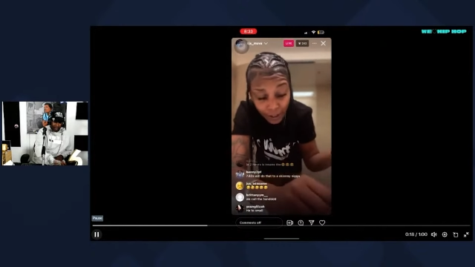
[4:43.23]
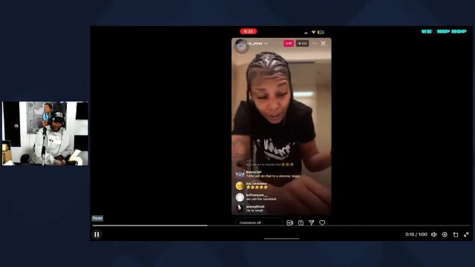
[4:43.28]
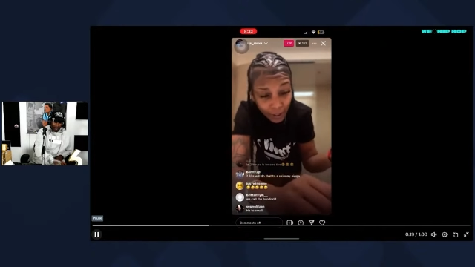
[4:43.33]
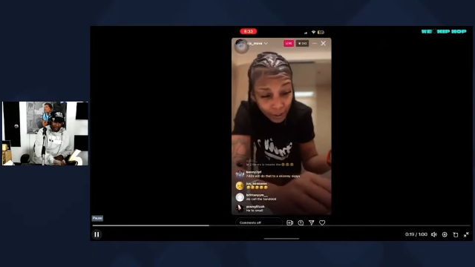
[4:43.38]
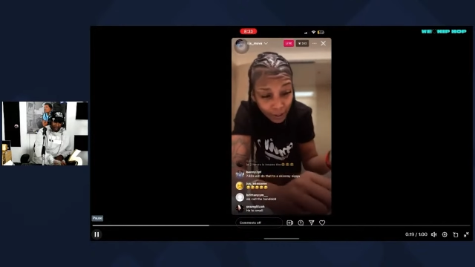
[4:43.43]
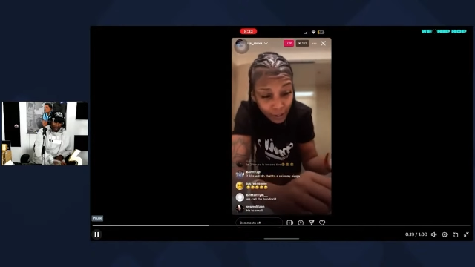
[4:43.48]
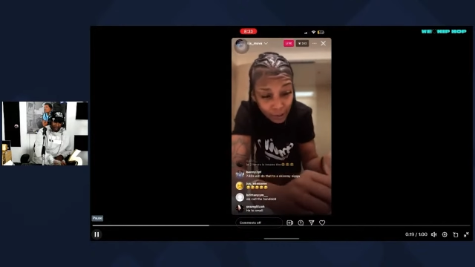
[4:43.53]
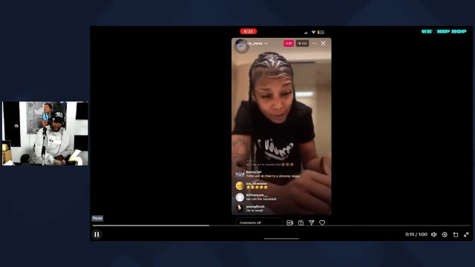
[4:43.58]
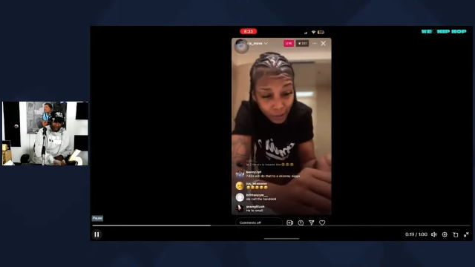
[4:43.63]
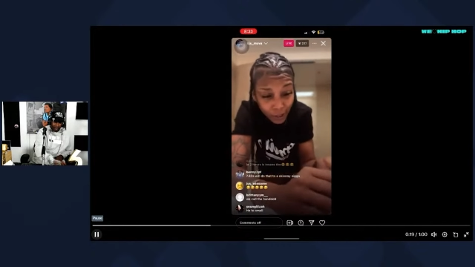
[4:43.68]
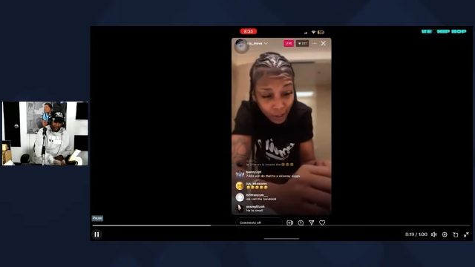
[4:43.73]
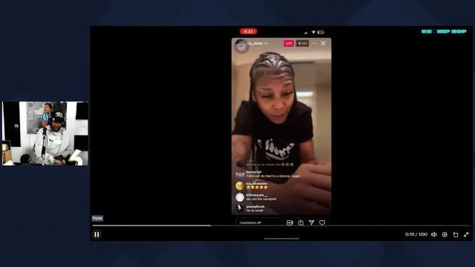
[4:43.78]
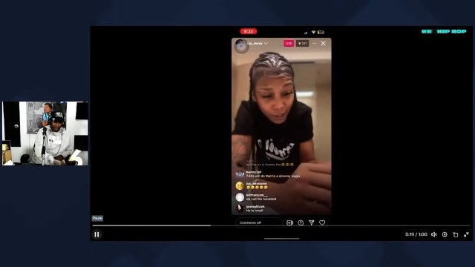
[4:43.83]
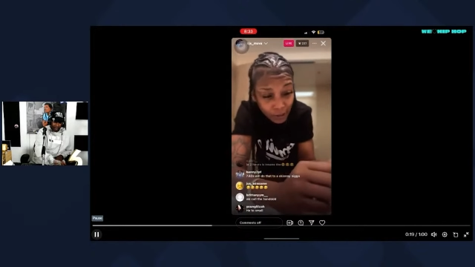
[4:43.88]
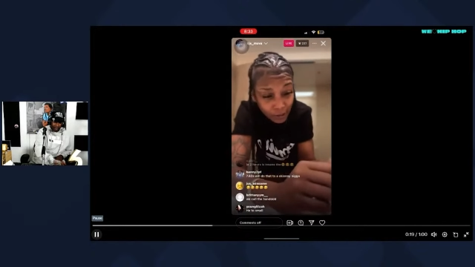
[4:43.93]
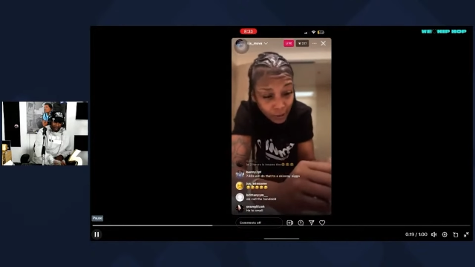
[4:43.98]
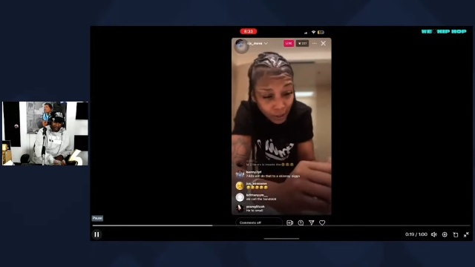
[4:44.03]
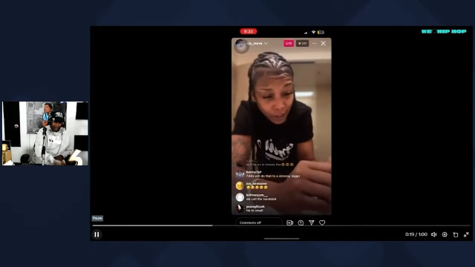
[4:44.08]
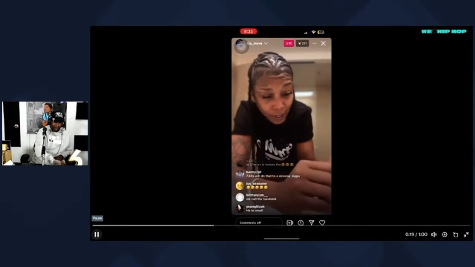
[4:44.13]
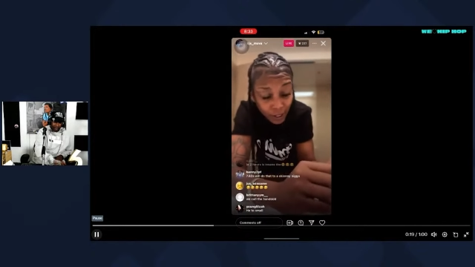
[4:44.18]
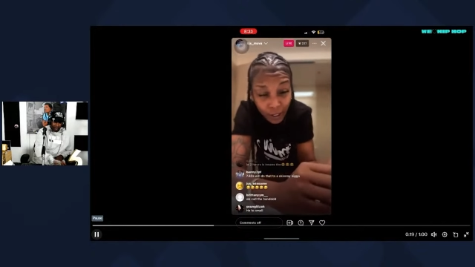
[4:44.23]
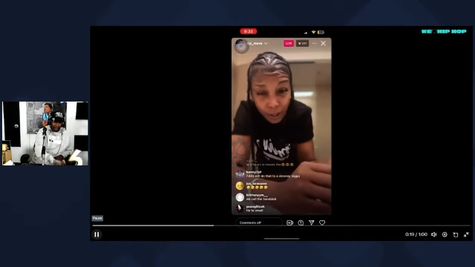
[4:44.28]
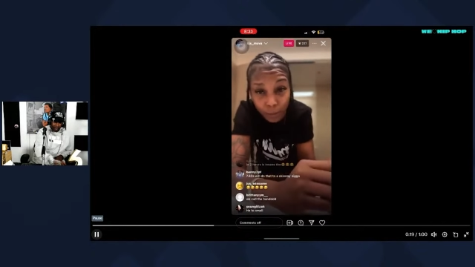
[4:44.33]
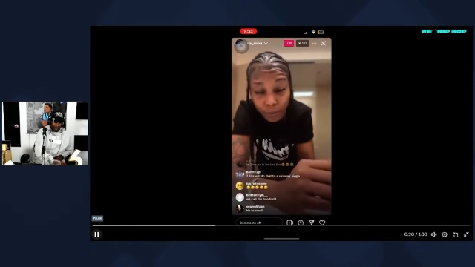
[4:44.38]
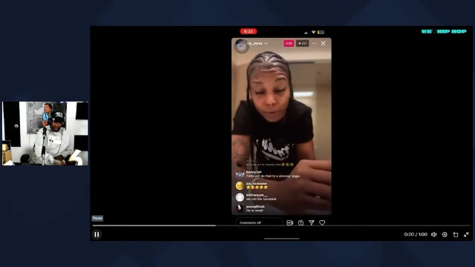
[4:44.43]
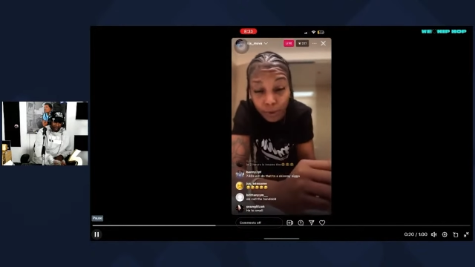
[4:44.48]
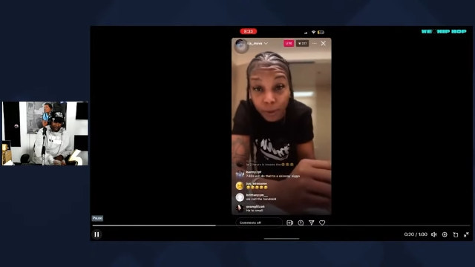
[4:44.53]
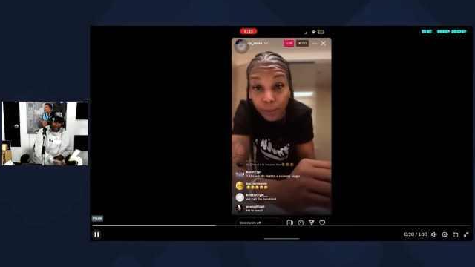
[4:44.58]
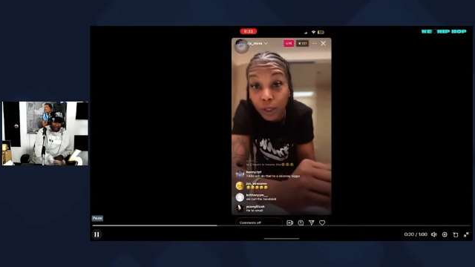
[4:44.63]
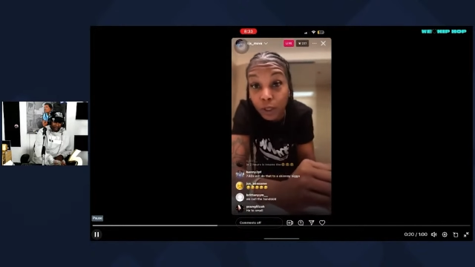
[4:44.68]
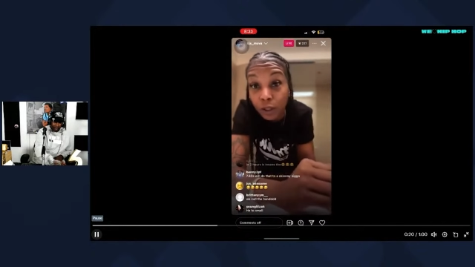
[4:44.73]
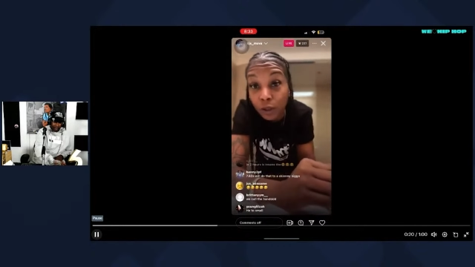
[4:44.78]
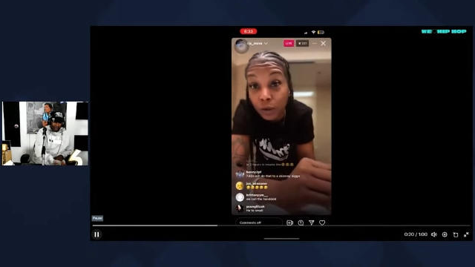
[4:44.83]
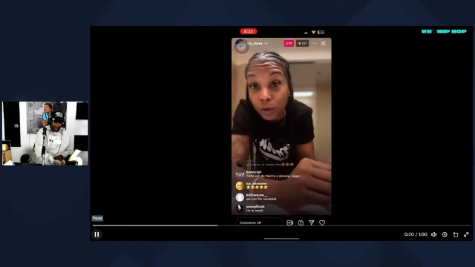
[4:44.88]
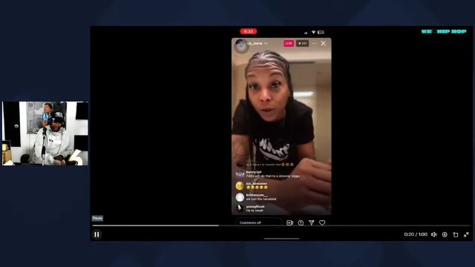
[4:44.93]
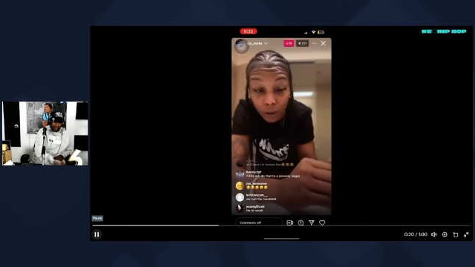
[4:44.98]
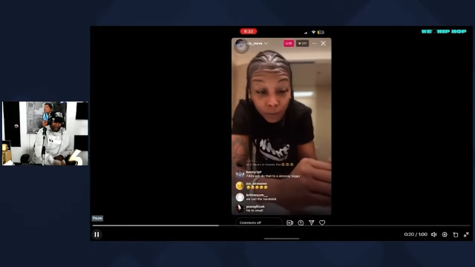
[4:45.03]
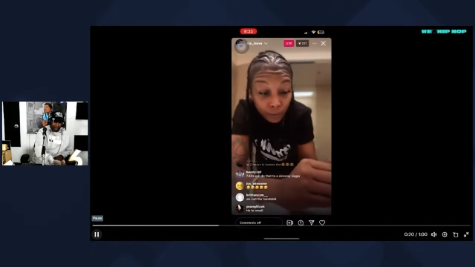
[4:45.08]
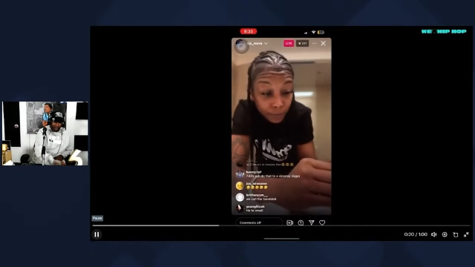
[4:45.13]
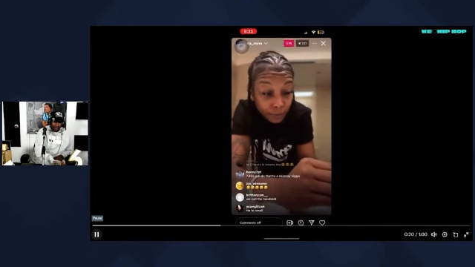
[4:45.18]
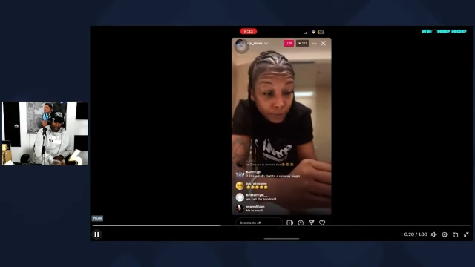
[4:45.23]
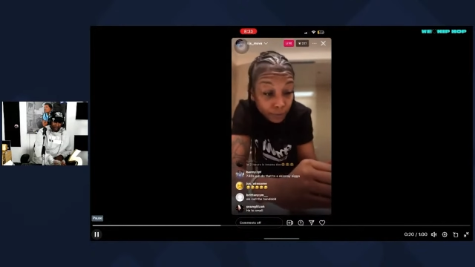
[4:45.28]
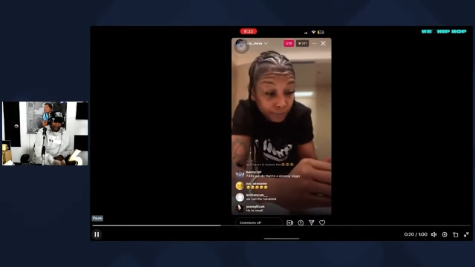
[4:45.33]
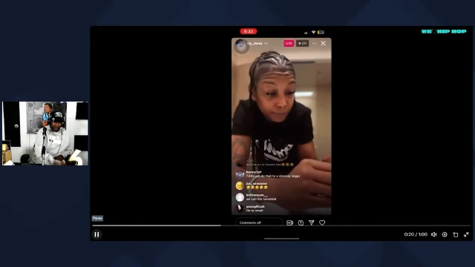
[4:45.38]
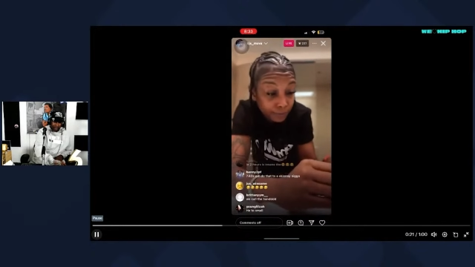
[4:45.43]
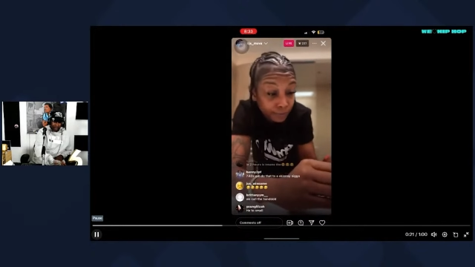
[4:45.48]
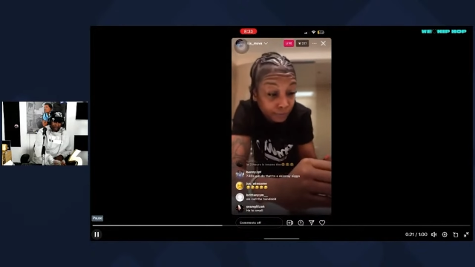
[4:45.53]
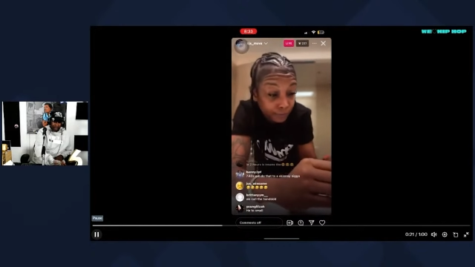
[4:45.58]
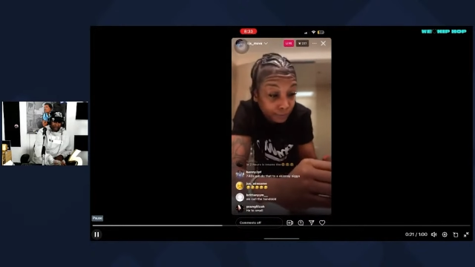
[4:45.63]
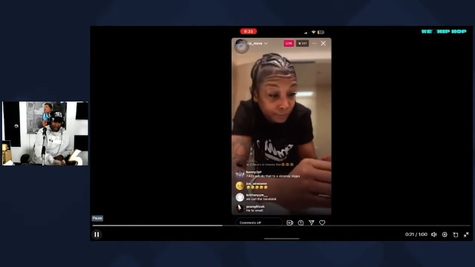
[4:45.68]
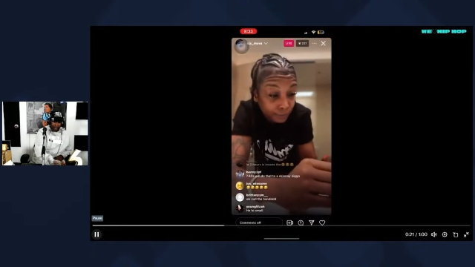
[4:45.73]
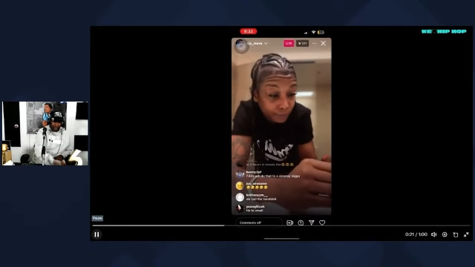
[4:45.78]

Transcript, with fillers: That nigga, this my cousin. I ain't helping him. You help him.